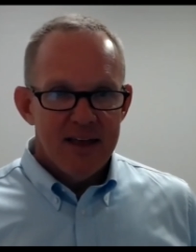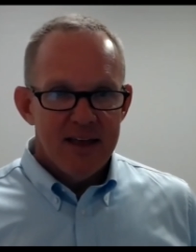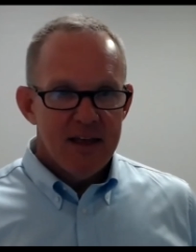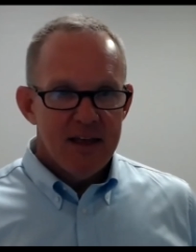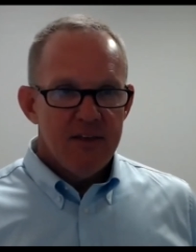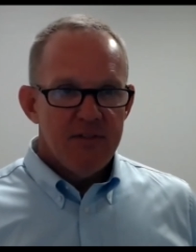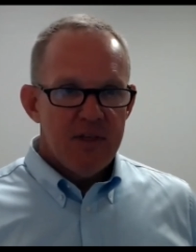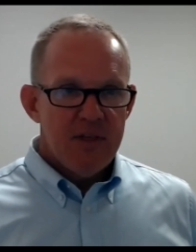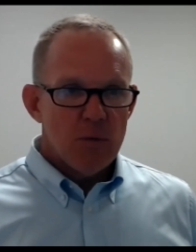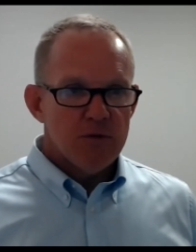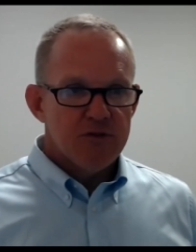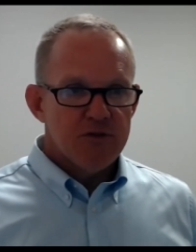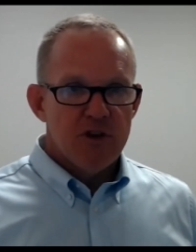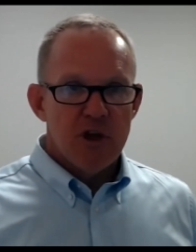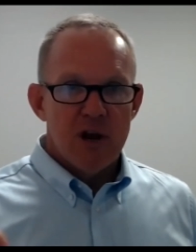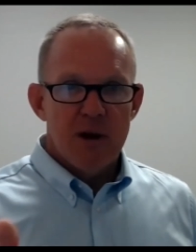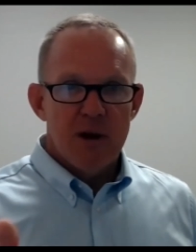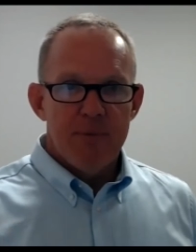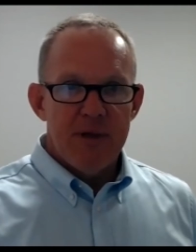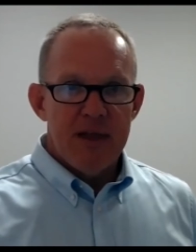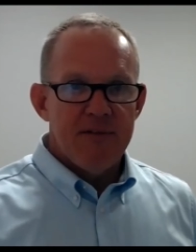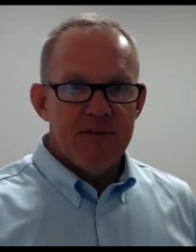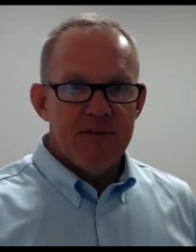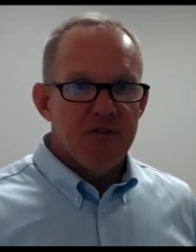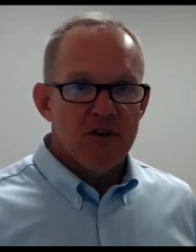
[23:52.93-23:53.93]
that was going to
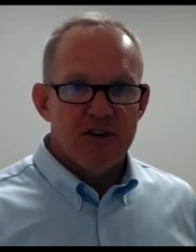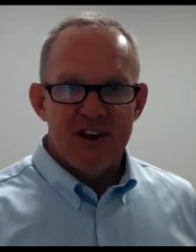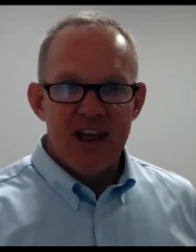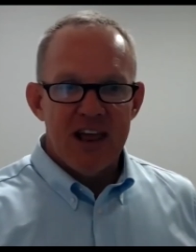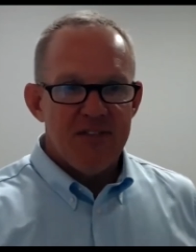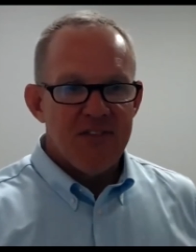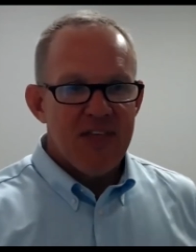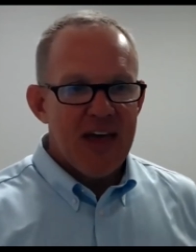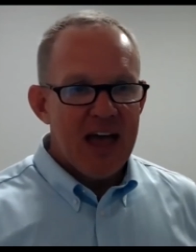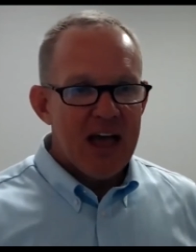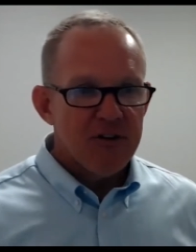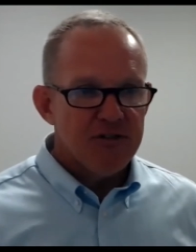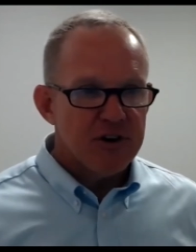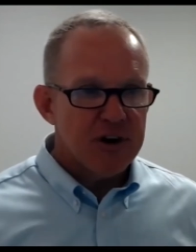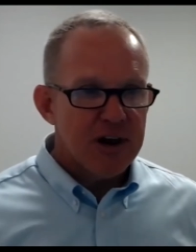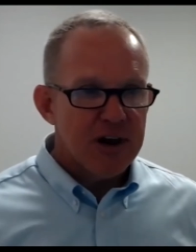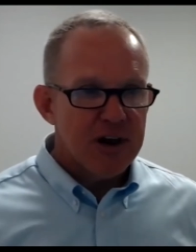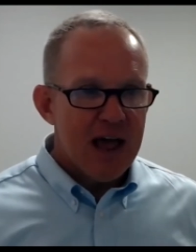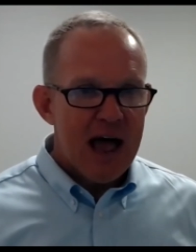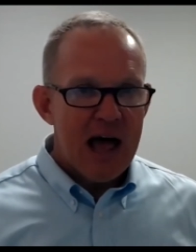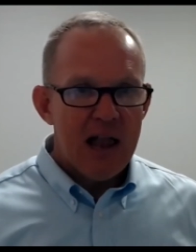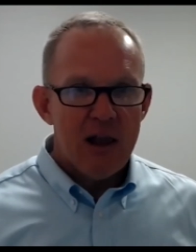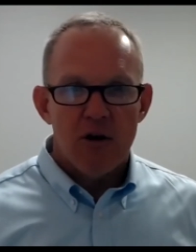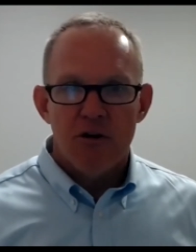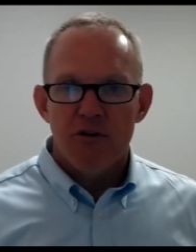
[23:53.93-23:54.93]
be for
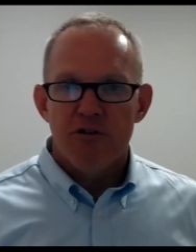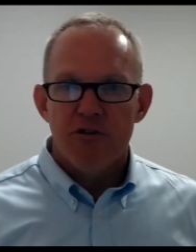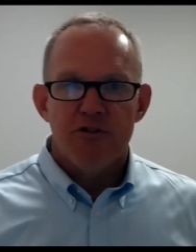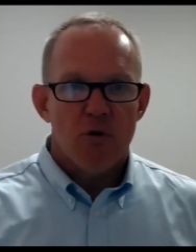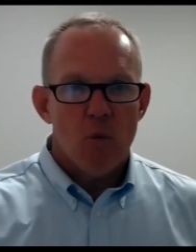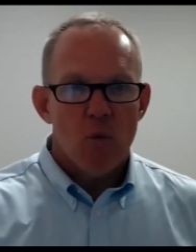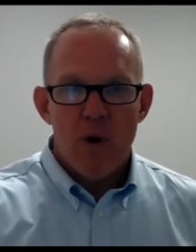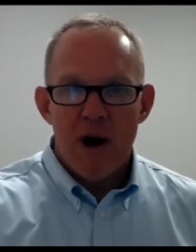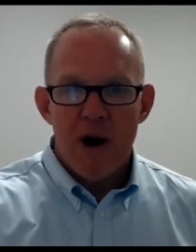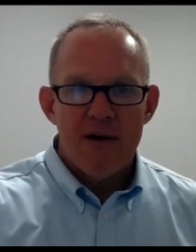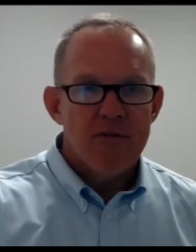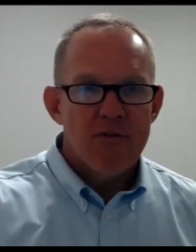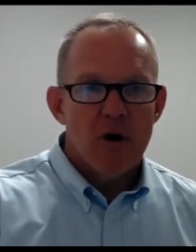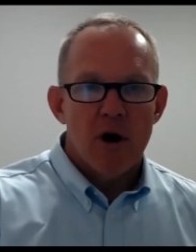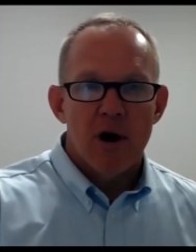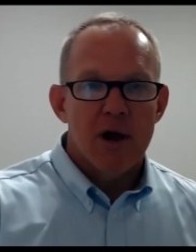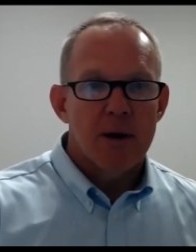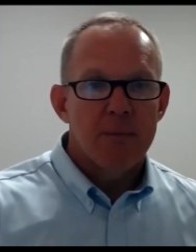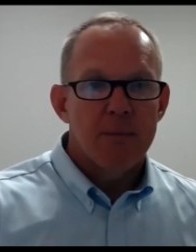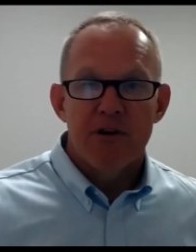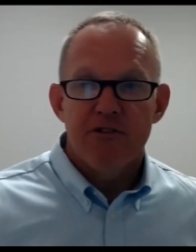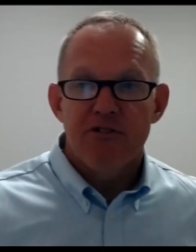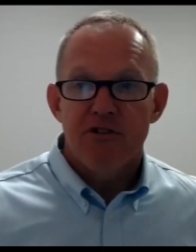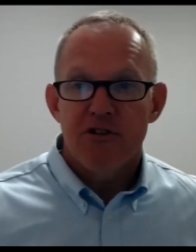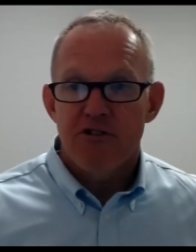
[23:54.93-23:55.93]
$10,000 or whatever our
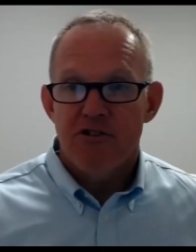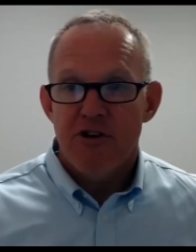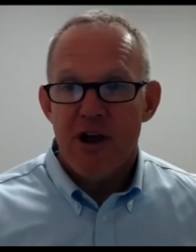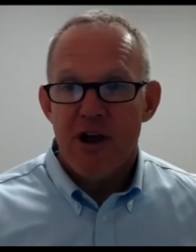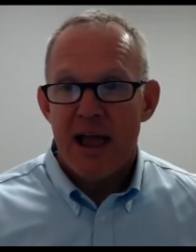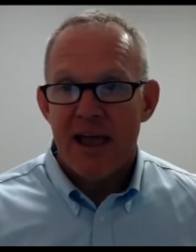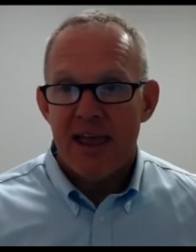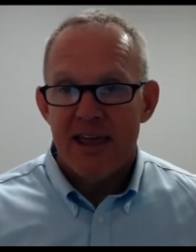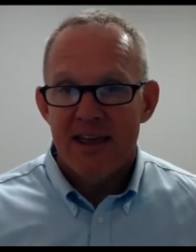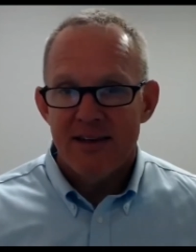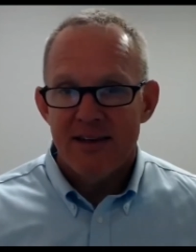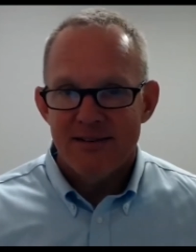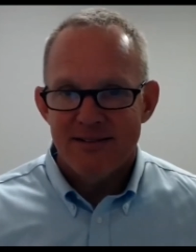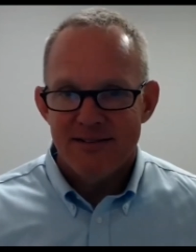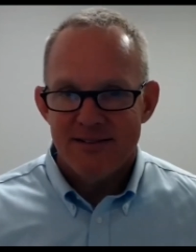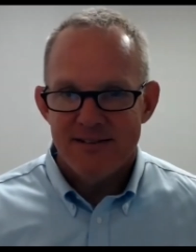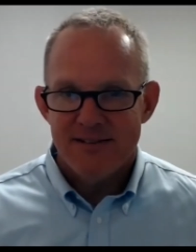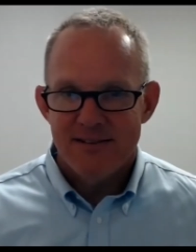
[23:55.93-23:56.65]
commission check is,